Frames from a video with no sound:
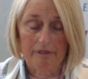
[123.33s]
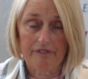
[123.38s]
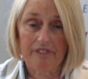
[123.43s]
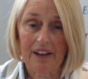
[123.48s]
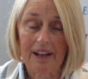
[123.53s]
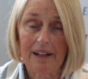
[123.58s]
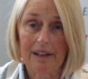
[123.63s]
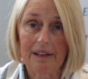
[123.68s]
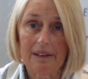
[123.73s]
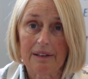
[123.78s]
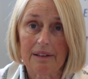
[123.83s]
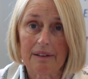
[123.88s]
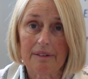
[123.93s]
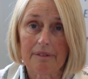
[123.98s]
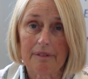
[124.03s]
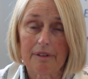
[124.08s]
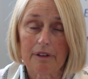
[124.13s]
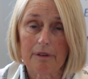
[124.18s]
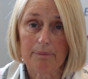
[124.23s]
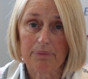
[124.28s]

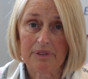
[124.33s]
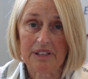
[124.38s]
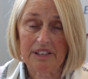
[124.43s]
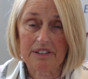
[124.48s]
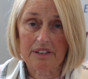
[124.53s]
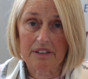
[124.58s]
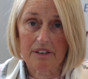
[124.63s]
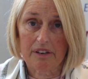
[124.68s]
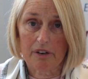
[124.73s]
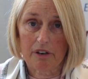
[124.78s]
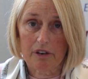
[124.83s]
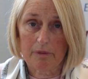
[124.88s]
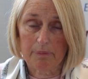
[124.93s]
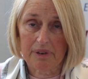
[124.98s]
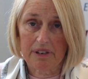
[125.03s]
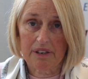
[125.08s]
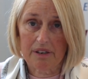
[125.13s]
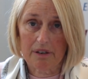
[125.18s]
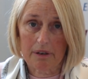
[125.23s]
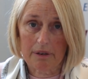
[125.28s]
Failing completing an
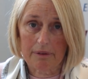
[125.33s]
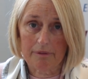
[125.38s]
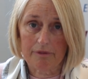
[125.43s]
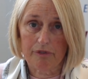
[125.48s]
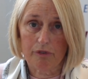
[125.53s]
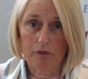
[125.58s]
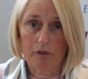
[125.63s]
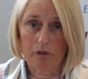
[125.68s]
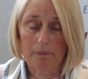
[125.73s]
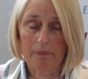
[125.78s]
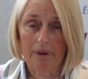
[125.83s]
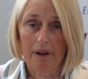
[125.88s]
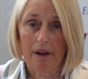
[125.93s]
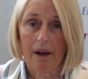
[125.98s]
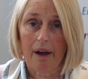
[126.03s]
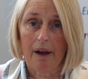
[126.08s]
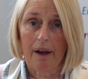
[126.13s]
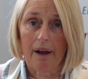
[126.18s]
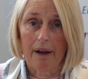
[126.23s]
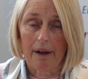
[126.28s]
RP9 form,
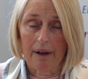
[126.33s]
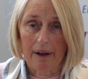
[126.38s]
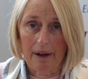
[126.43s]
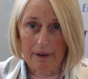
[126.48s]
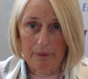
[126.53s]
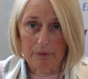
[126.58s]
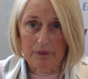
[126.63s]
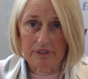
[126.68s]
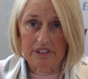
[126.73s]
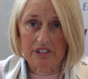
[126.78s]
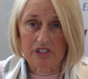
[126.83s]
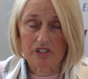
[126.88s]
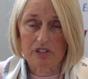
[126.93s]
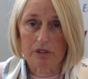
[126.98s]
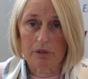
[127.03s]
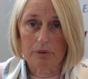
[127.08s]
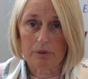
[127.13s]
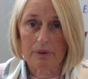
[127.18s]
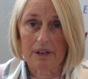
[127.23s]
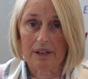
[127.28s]
I would
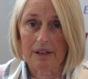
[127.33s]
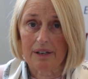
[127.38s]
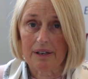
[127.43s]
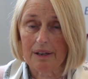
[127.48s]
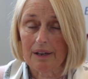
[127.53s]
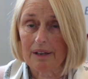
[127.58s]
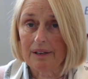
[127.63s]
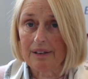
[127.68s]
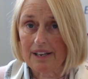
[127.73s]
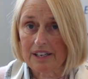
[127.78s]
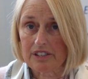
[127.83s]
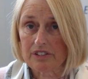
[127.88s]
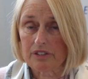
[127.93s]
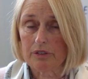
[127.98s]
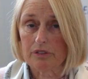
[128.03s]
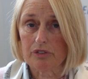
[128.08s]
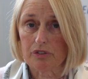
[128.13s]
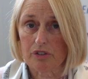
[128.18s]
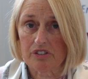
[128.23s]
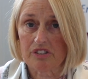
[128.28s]
issue a
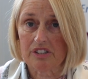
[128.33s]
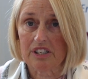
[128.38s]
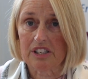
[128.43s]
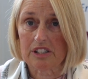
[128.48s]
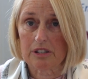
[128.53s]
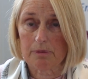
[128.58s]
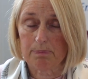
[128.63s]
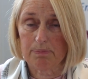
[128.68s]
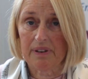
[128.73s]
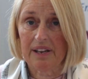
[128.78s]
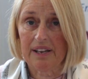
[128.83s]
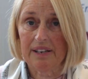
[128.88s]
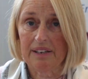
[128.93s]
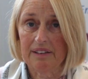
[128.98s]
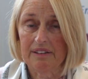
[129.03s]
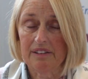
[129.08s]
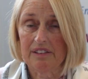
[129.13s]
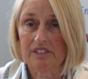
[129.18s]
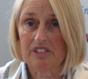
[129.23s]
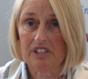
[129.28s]
letter just
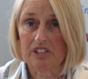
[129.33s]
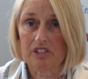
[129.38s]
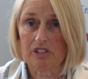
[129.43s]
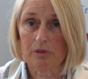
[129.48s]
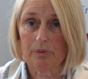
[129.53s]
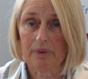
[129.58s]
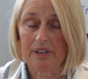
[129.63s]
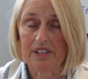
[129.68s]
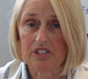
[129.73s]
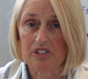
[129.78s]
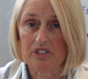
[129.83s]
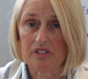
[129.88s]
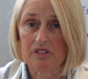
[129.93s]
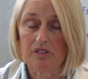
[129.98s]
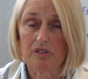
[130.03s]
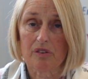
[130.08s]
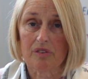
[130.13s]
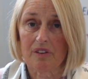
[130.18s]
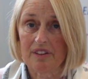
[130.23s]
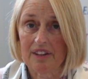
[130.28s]
explaining the situation
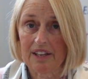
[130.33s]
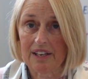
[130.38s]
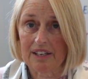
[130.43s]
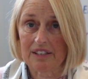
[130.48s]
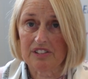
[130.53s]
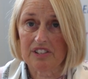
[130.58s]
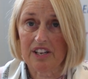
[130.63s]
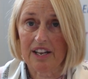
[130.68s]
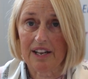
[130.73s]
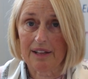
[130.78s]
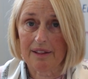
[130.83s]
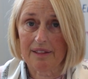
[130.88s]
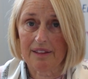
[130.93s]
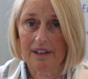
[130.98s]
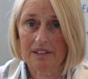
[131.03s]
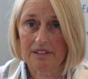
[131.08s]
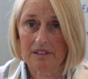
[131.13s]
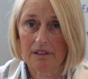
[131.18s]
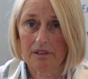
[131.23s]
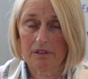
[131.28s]
so that they can take
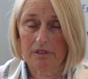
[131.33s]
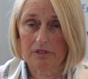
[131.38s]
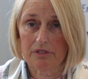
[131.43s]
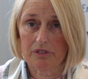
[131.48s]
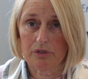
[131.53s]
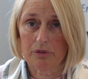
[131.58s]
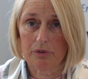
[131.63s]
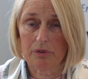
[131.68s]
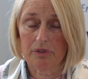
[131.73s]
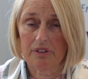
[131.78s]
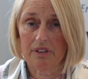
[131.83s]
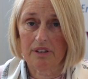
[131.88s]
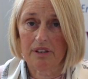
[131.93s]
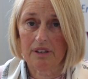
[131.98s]
that along to